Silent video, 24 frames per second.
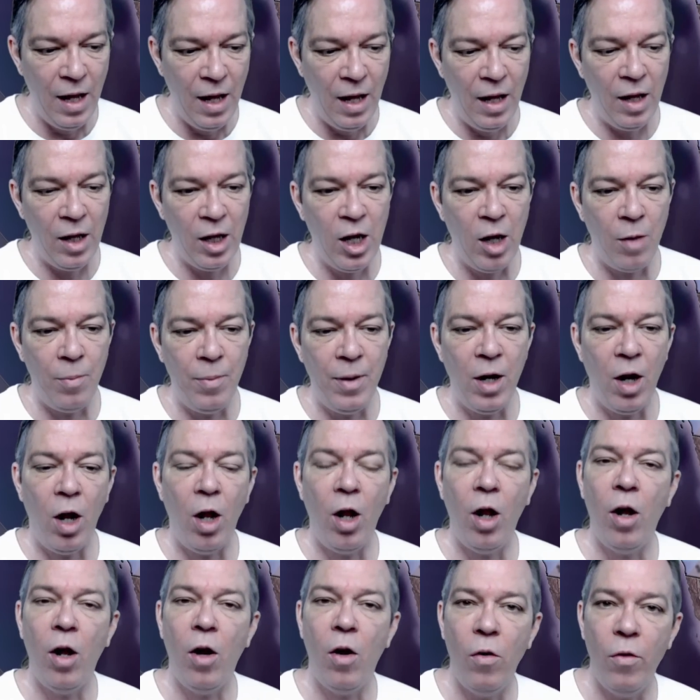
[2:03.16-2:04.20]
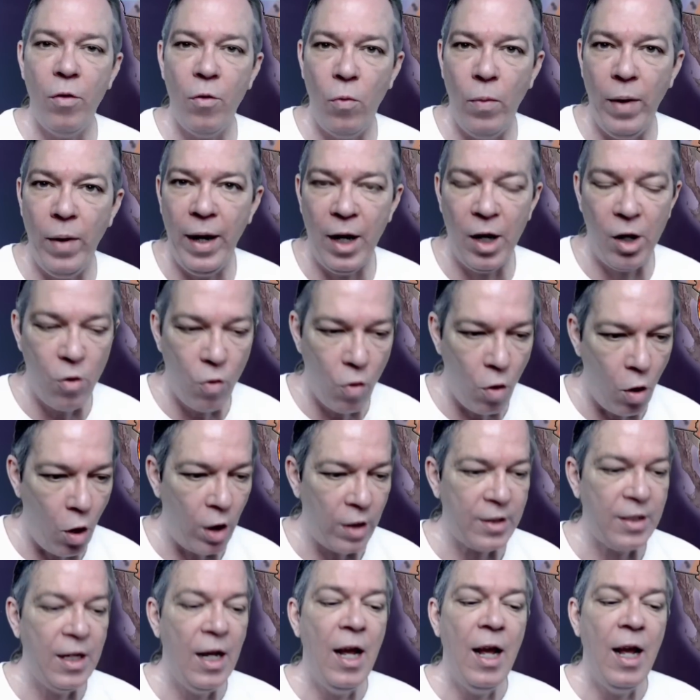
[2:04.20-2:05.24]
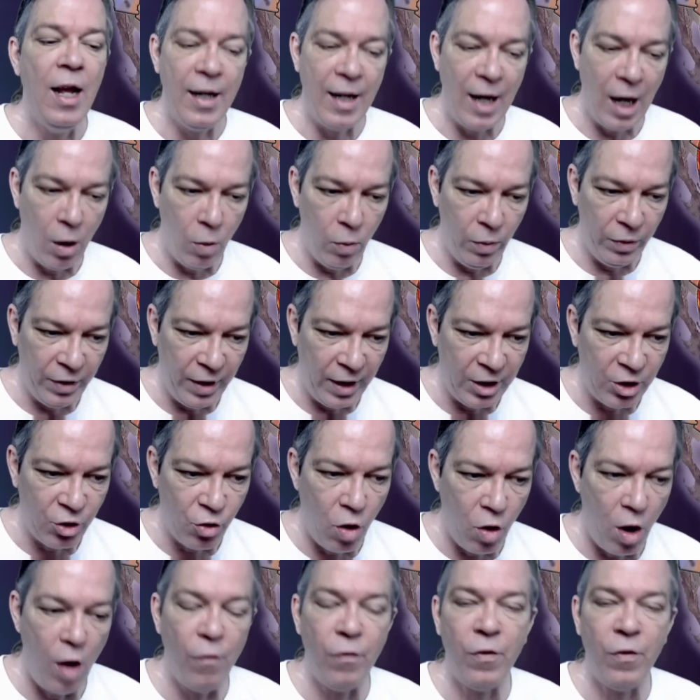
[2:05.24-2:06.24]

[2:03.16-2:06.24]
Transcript: and coming all the way across. Now, with that trough